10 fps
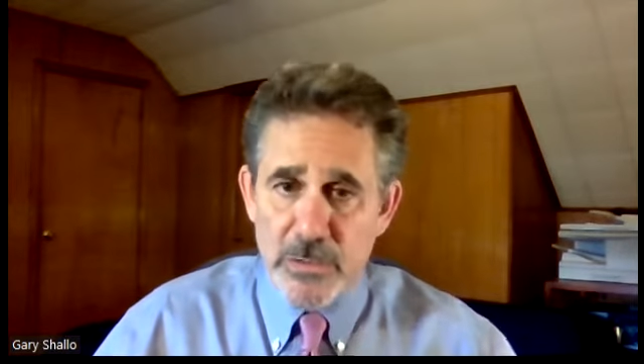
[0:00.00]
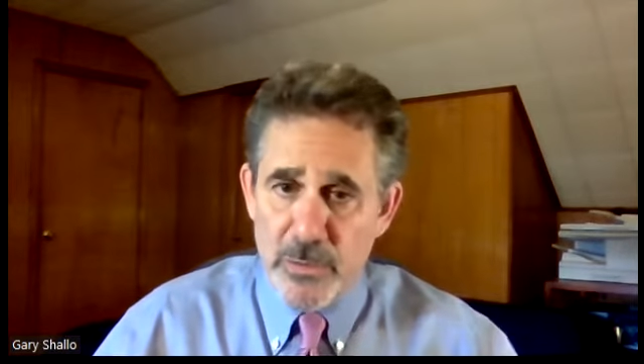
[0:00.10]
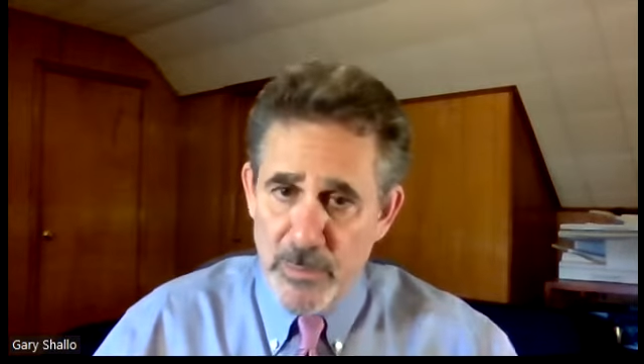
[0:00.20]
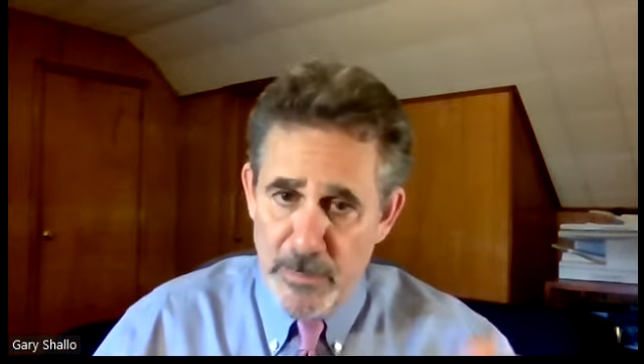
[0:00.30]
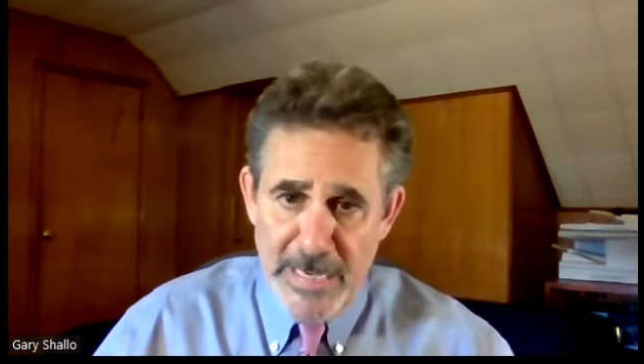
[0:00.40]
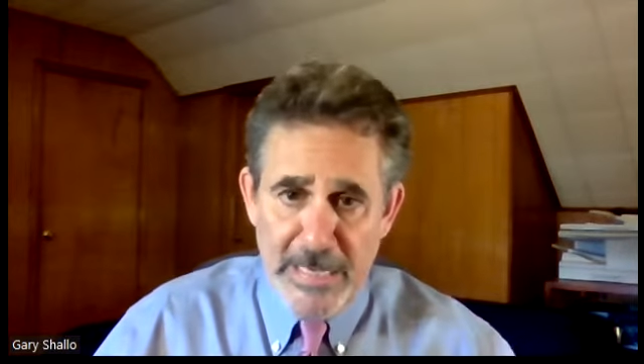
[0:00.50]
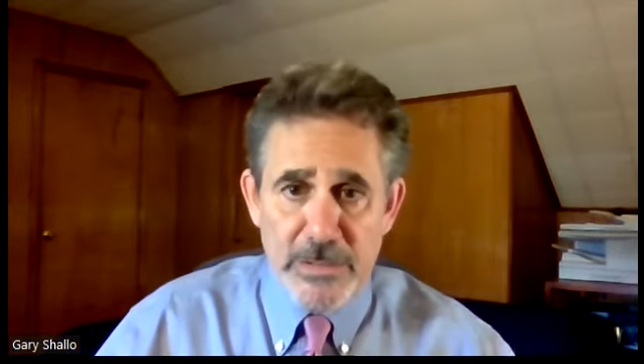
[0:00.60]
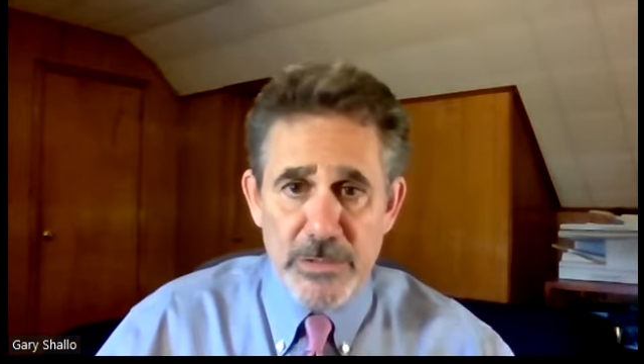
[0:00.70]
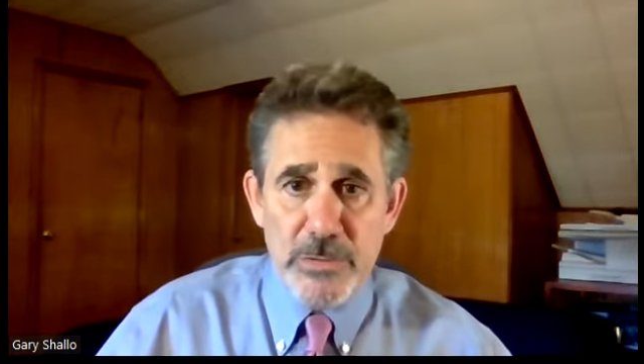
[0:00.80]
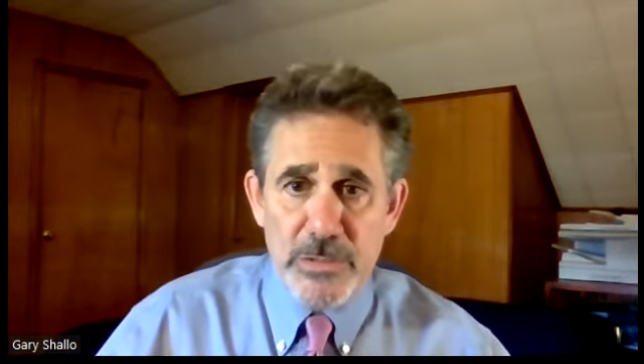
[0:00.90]
So go back
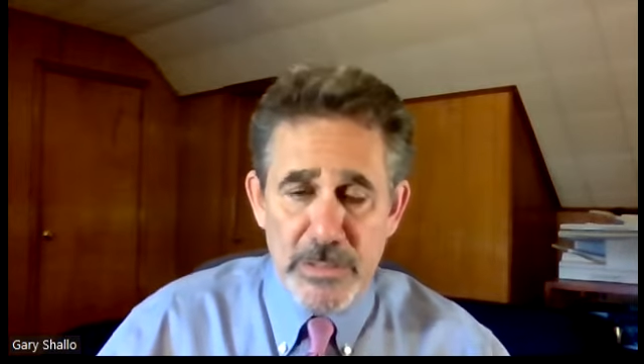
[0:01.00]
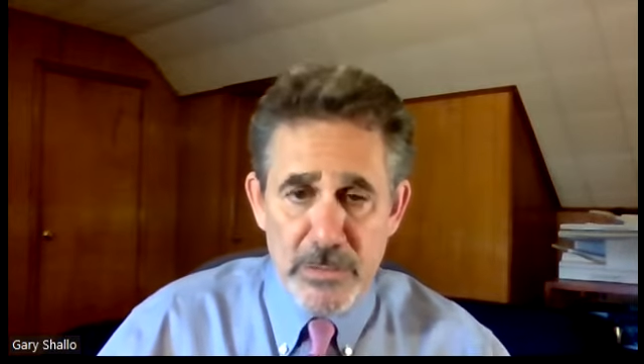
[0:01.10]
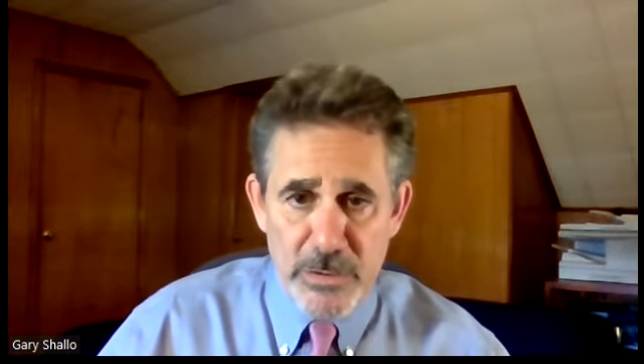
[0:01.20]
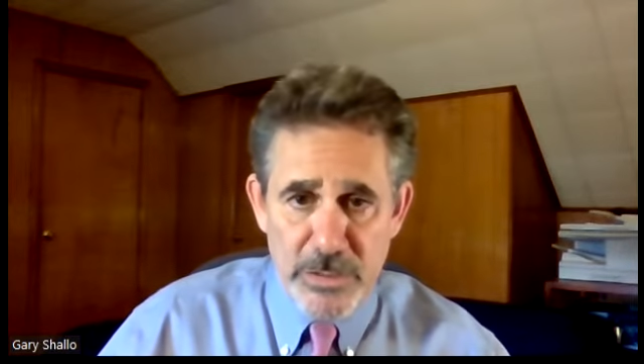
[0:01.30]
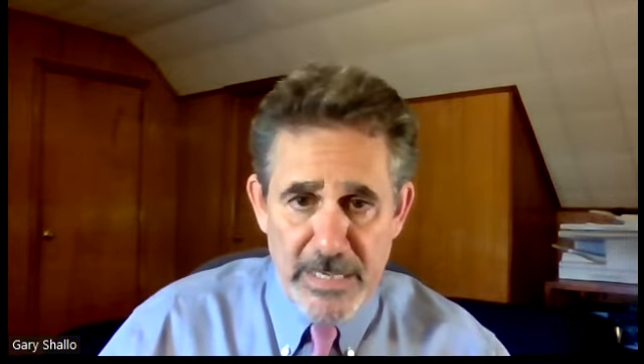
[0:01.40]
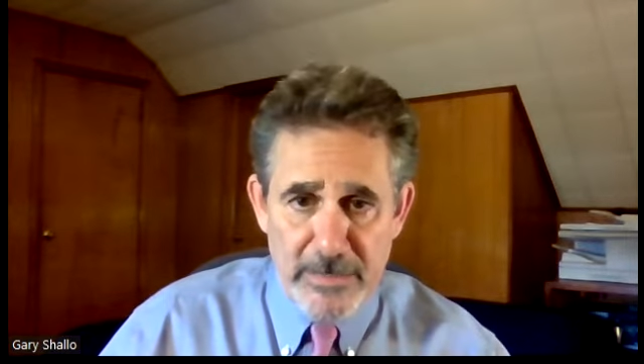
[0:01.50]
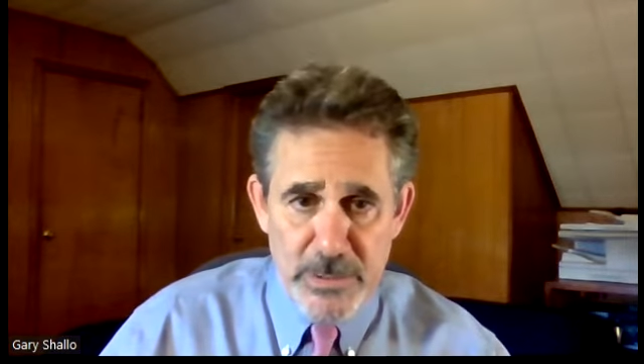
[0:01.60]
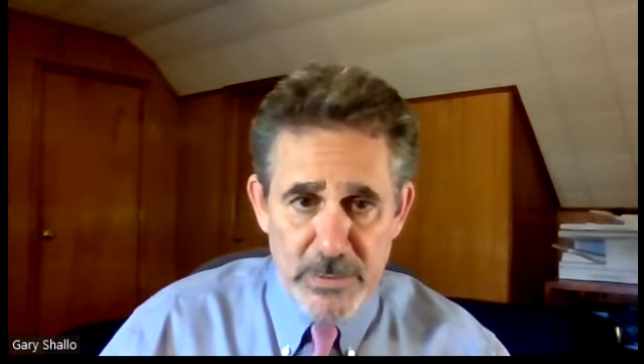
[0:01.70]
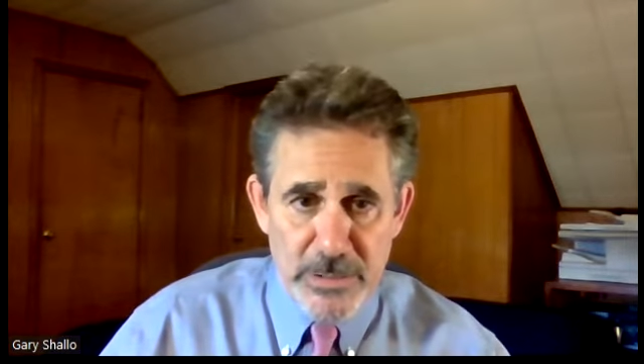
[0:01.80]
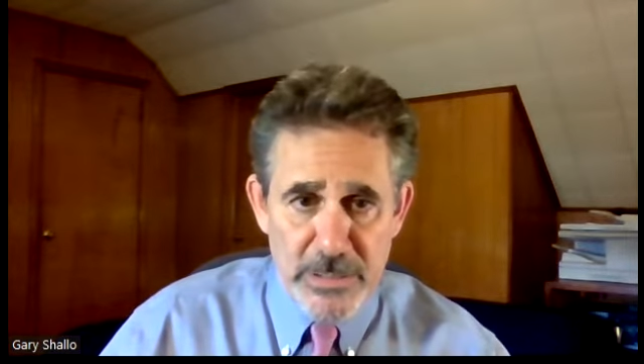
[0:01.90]
to using those job
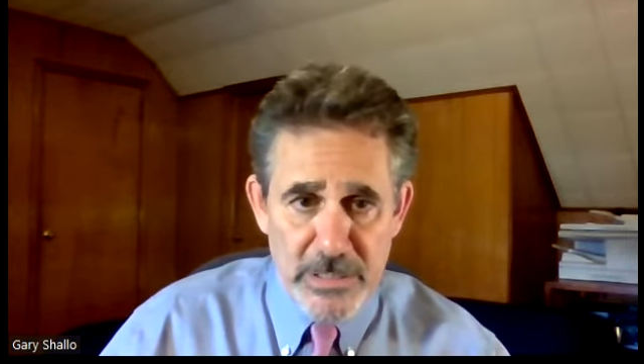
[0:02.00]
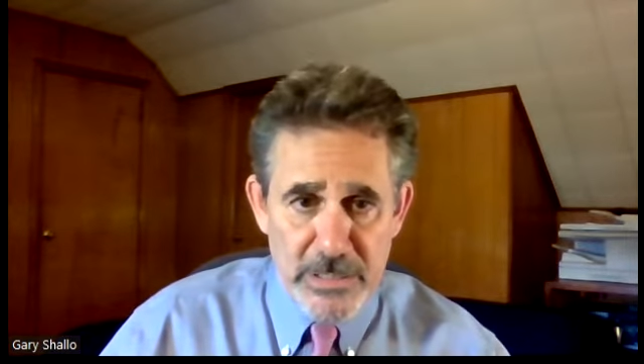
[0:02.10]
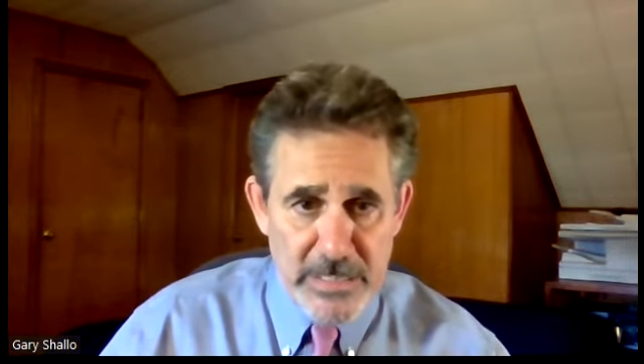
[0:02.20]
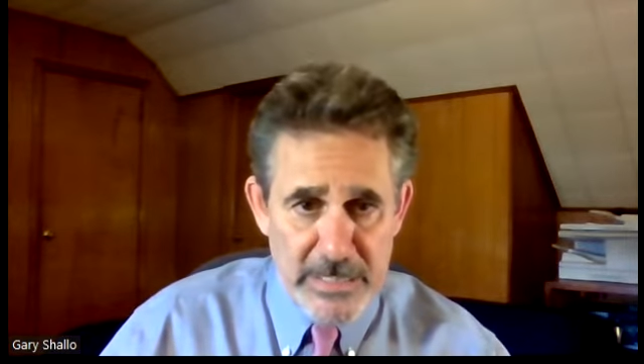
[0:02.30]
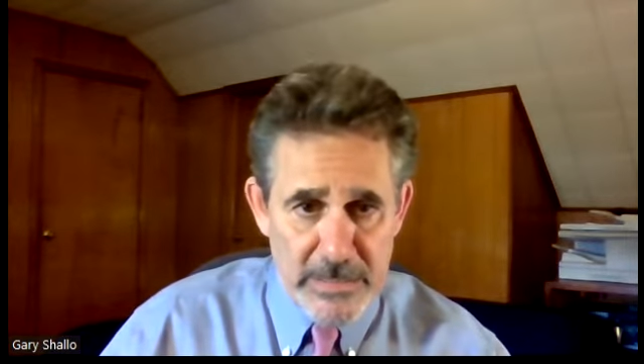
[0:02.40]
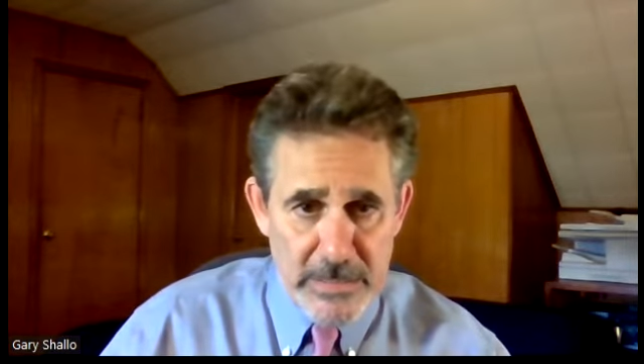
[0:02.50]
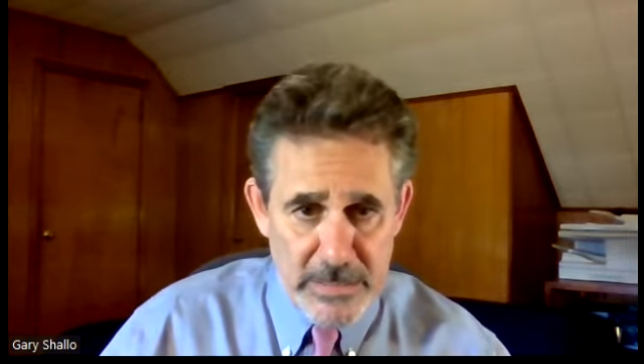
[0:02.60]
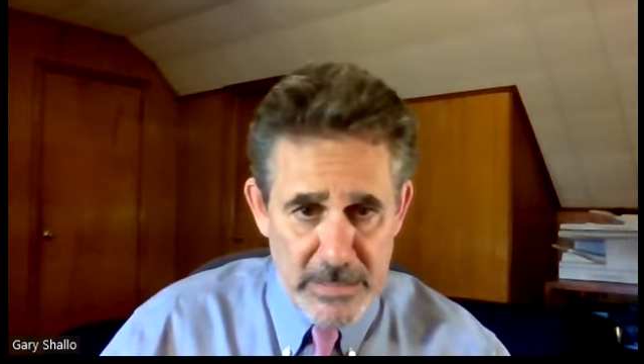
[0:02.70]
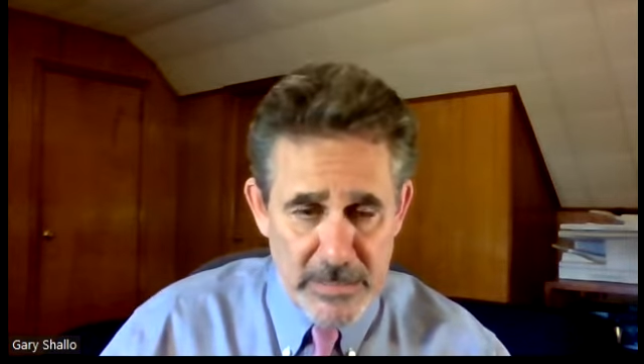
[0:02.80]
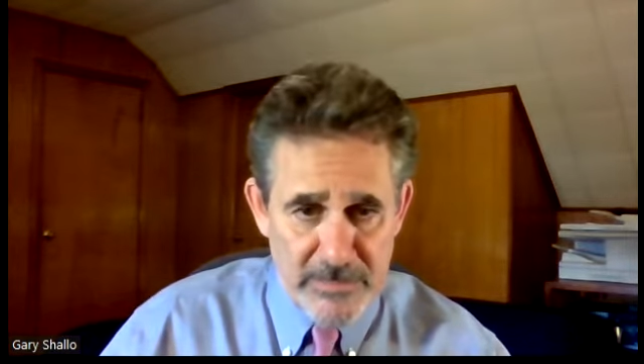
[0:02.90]
searching sites to
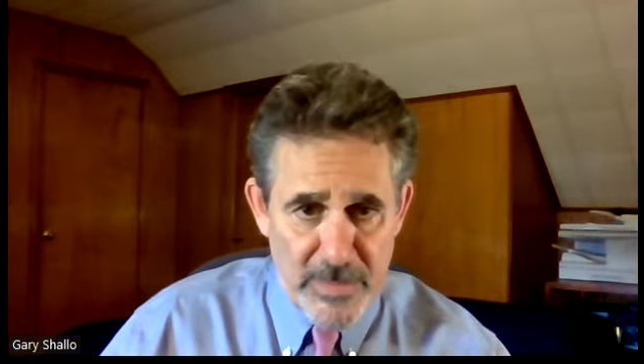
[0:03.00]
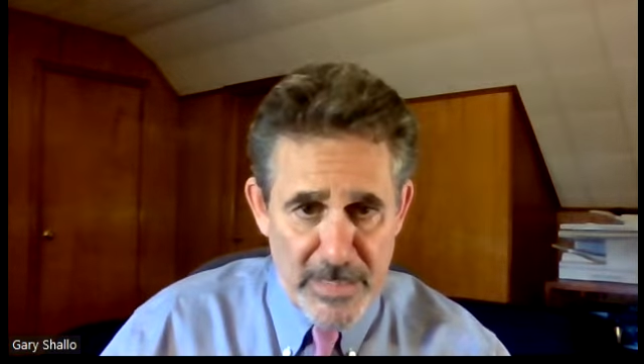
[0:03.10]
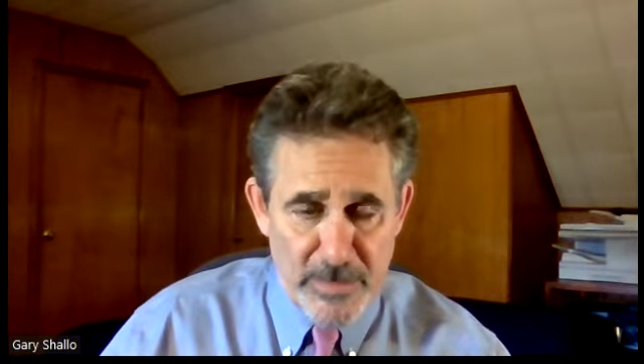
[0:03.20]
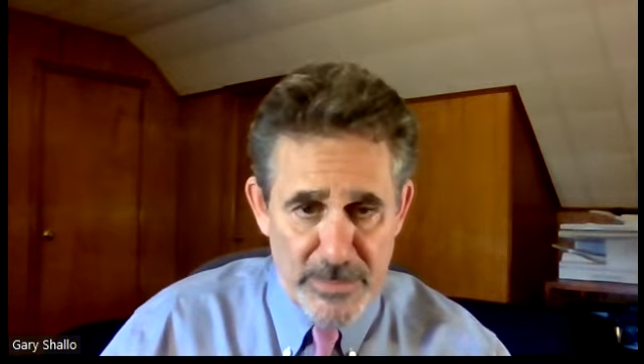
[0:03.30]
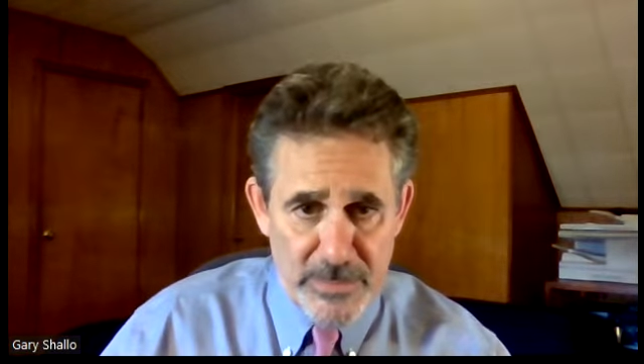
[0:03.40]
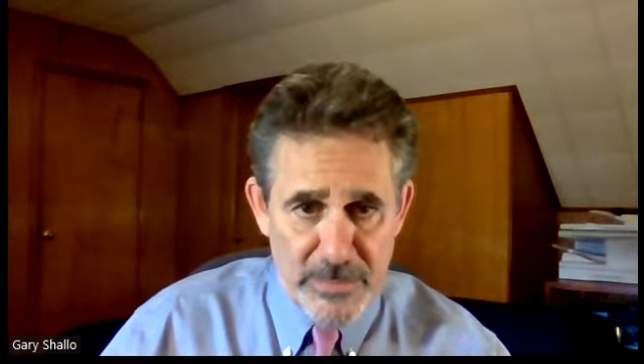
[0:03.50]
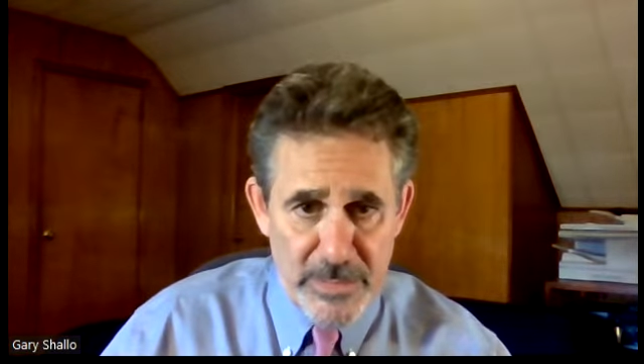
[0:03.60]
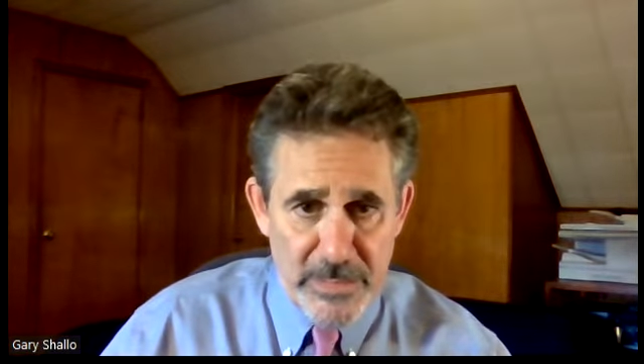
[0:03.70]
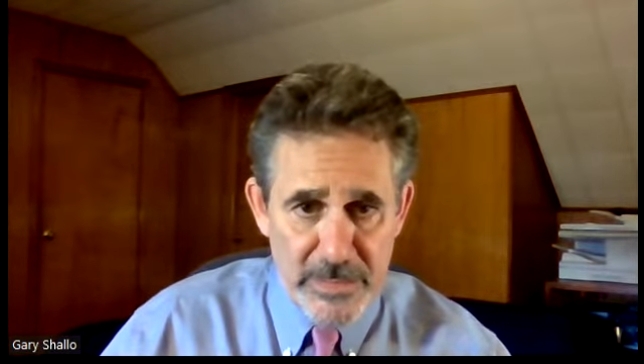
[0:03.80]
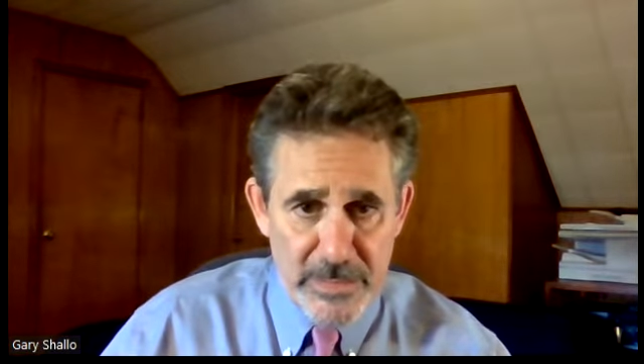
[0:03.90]
uncover
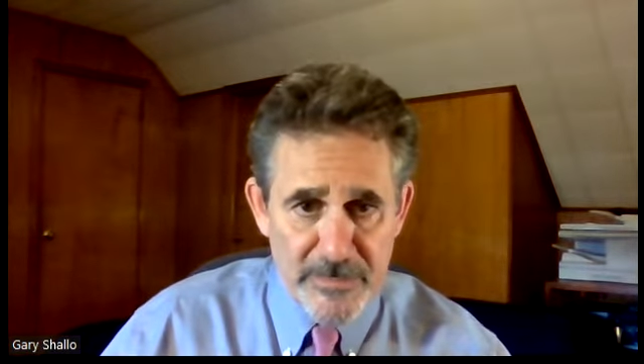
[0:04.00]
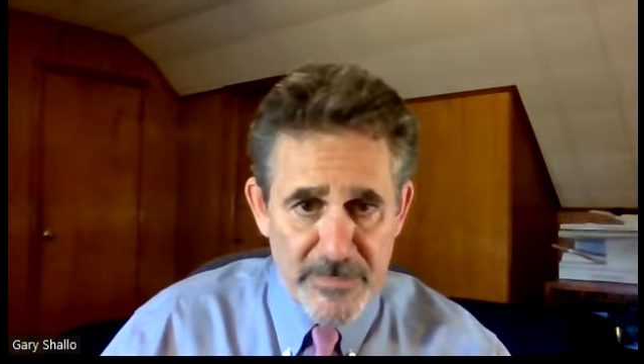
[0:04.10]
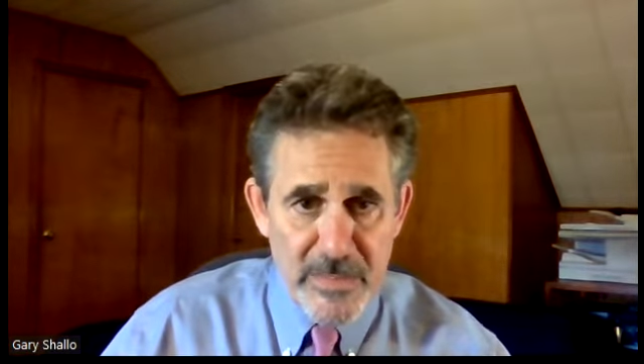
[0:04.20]
opportunities.